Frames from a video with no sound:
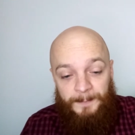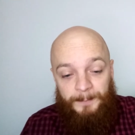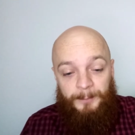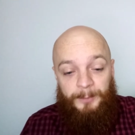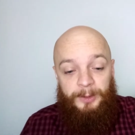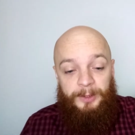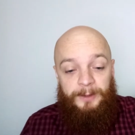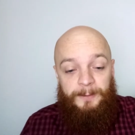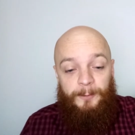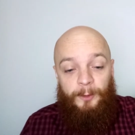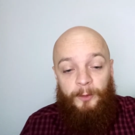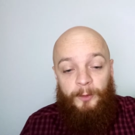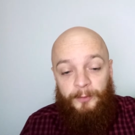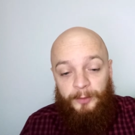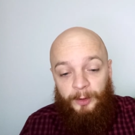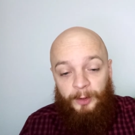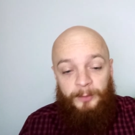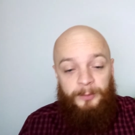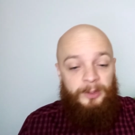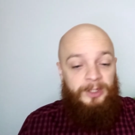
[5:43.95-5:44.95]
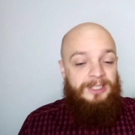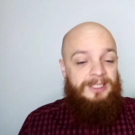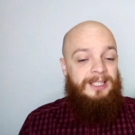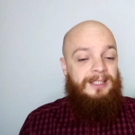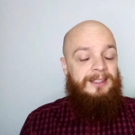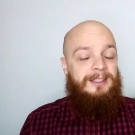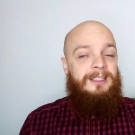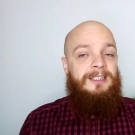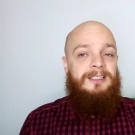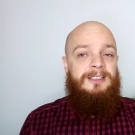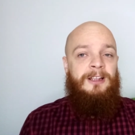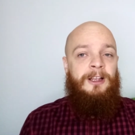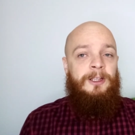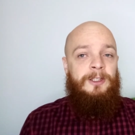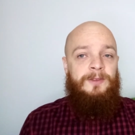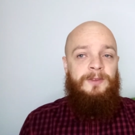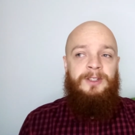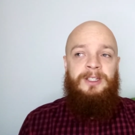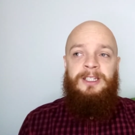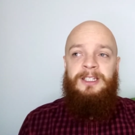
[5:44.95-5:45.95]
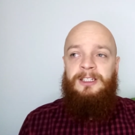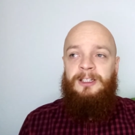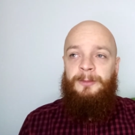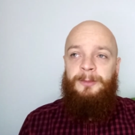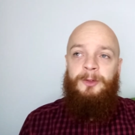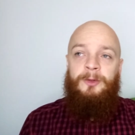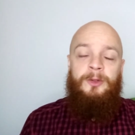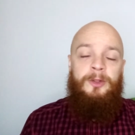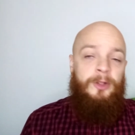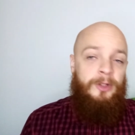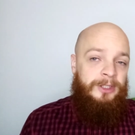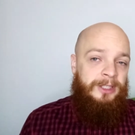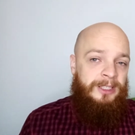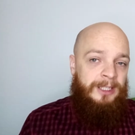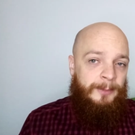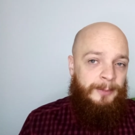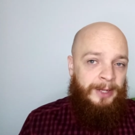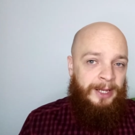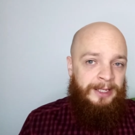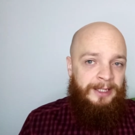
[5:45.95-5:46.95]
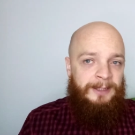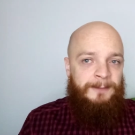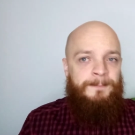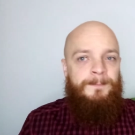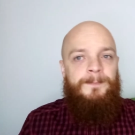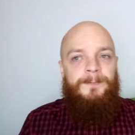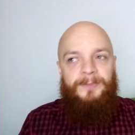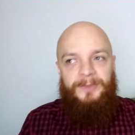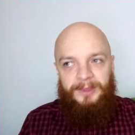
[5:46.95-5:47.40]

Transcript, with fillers: But overall, I'm going to say three stars for A E W, including the buy-in.